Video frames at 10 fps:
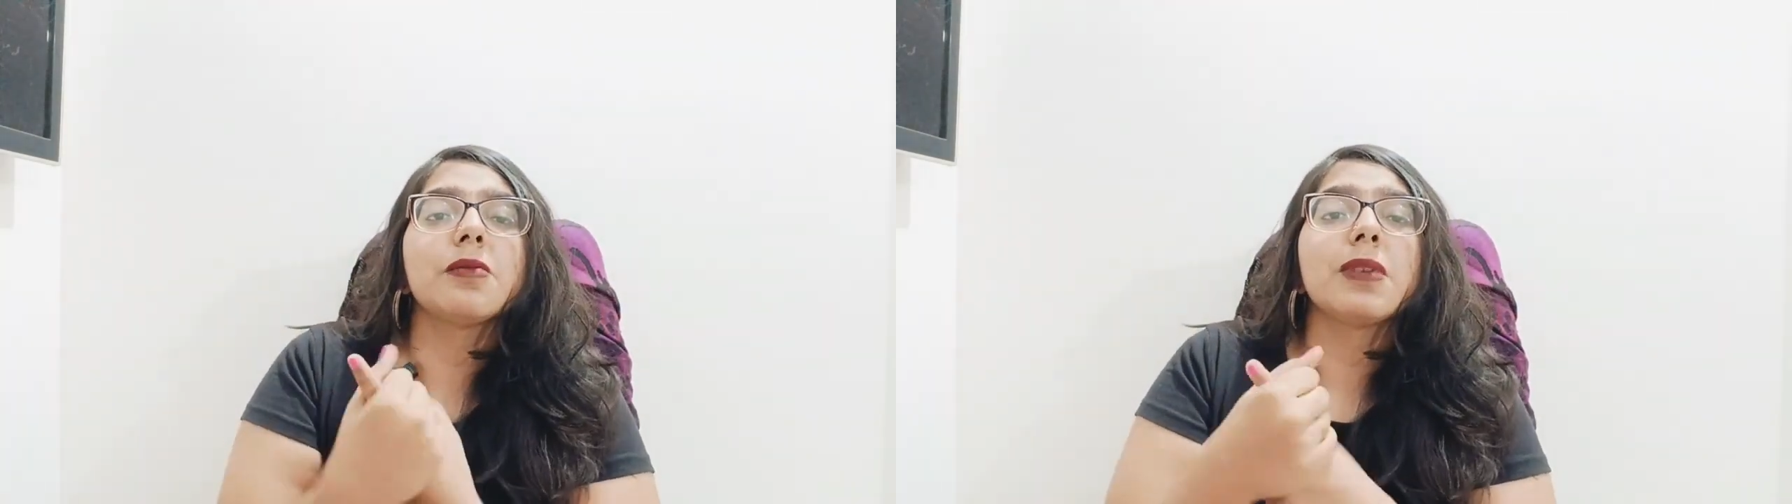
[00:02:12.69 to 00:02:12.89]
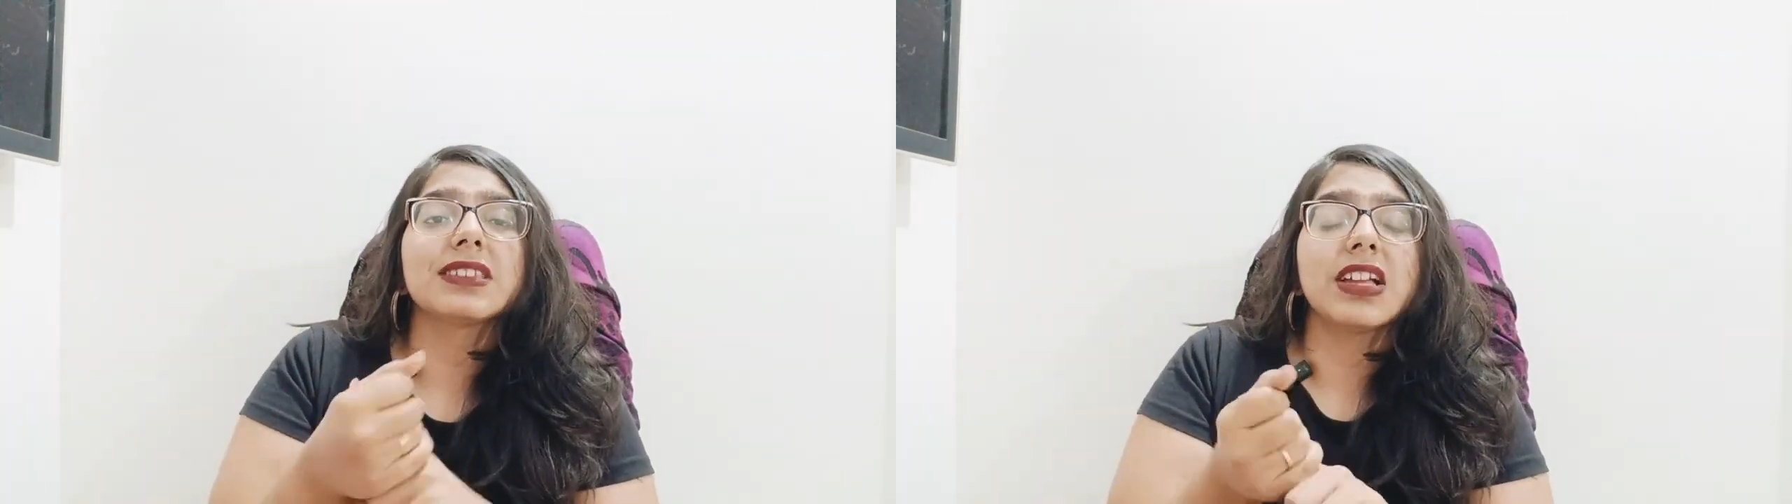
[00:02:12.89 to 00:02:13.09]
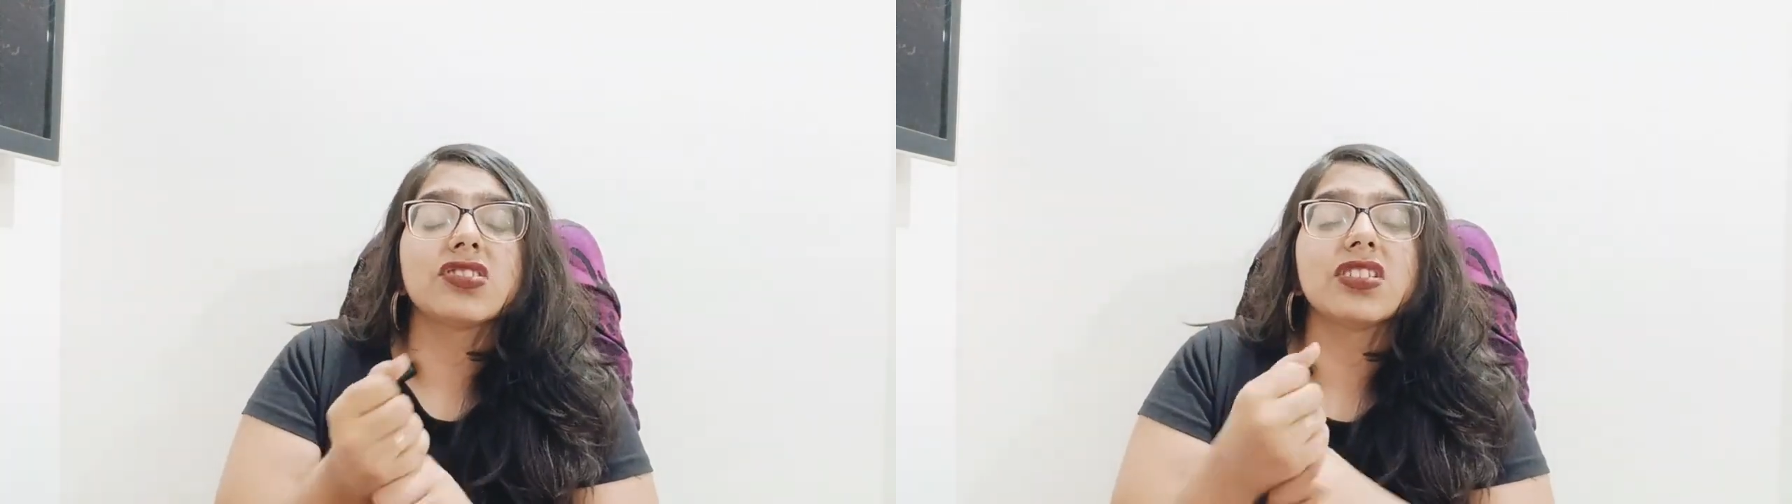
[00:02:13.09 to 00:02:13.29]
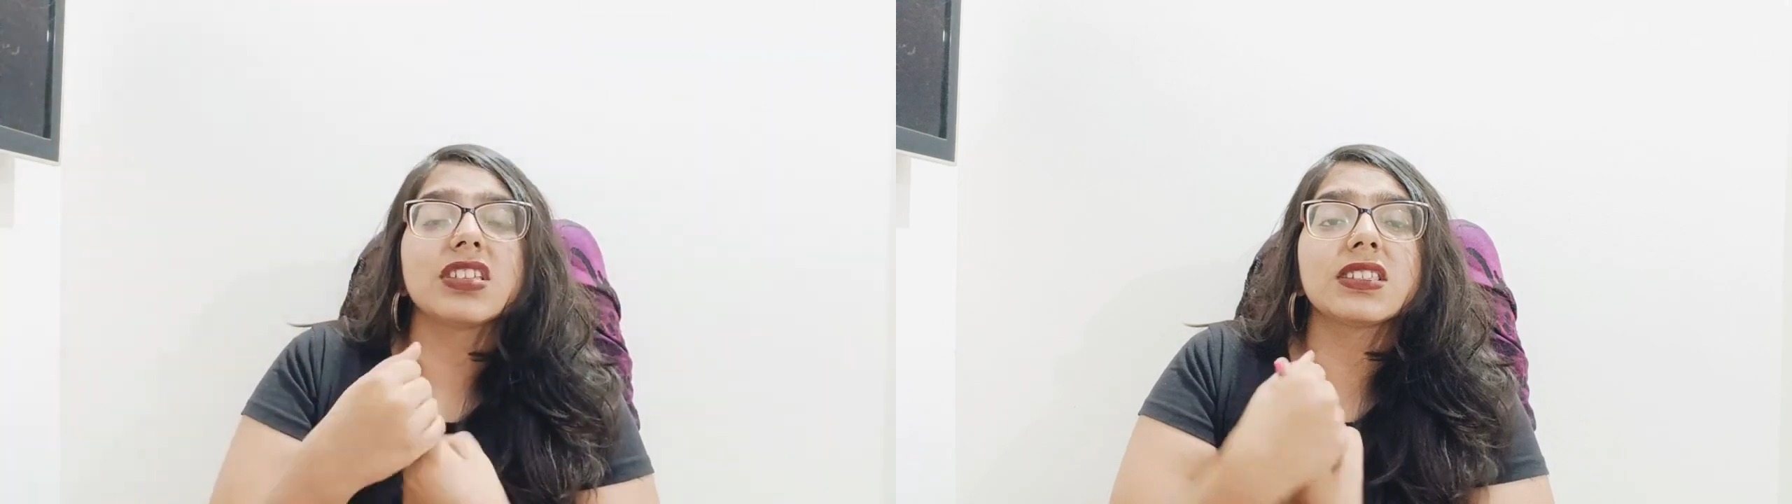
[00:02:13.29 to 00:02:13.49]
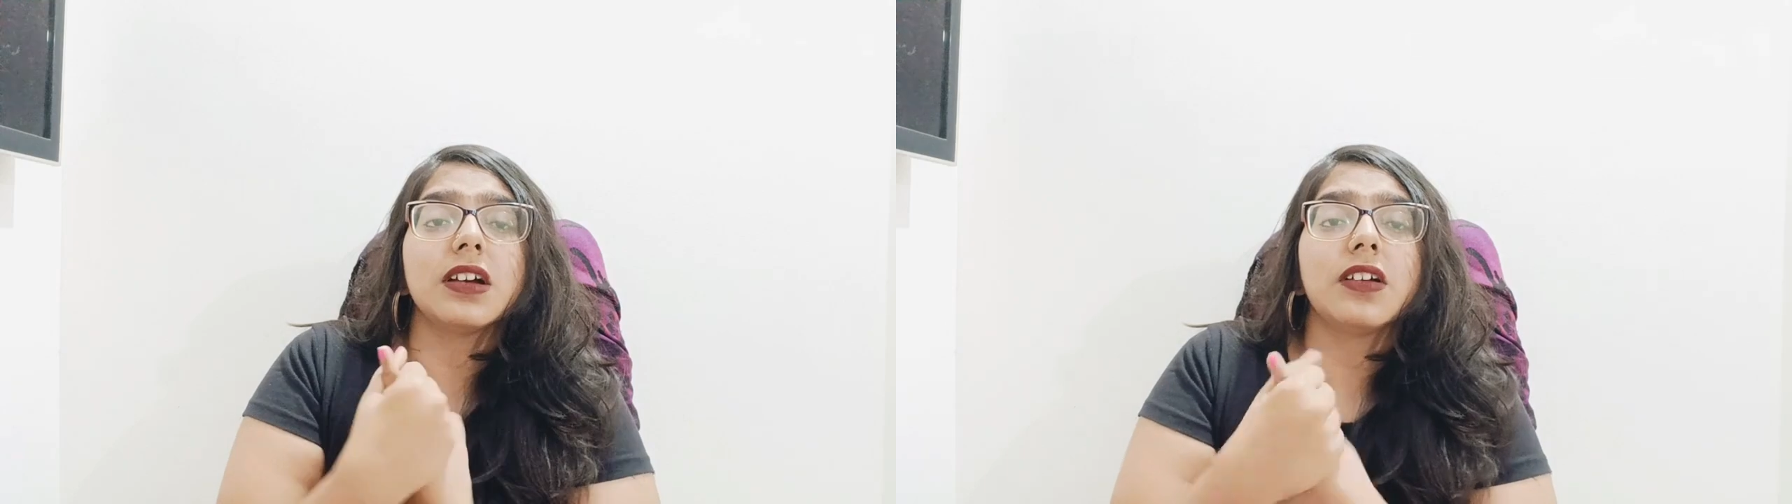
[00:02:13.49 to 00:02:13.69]
massage
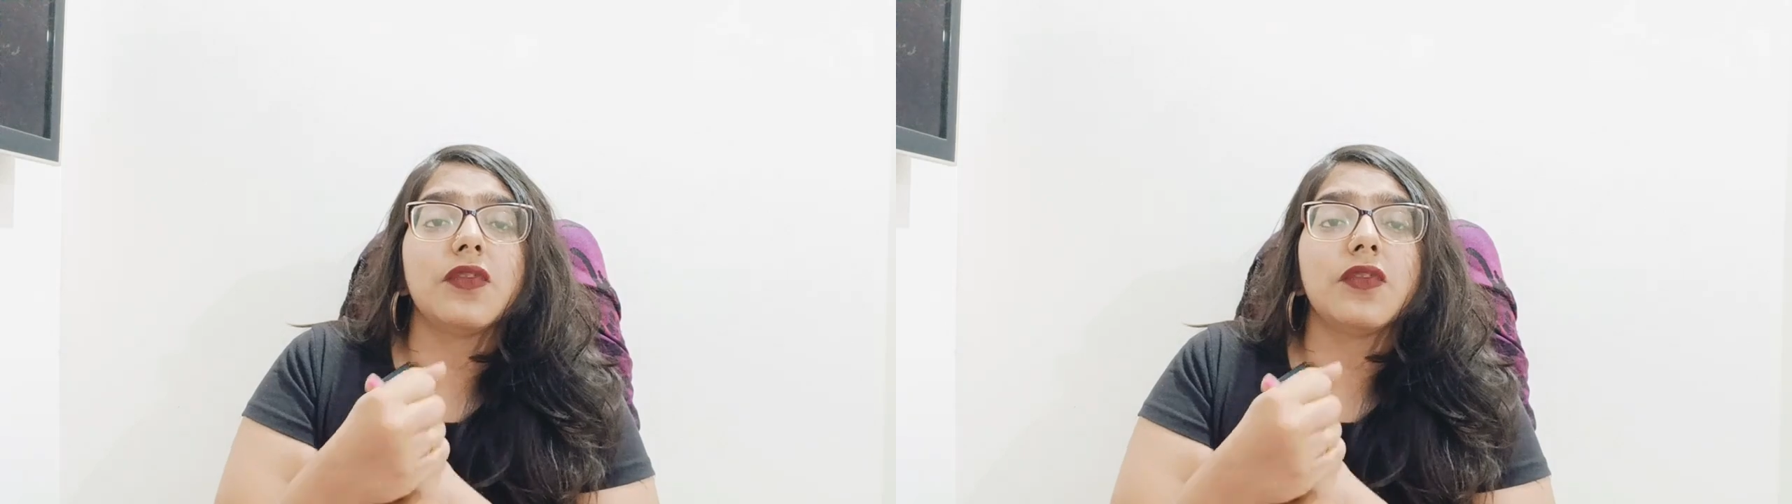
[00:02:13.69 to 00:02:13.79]
this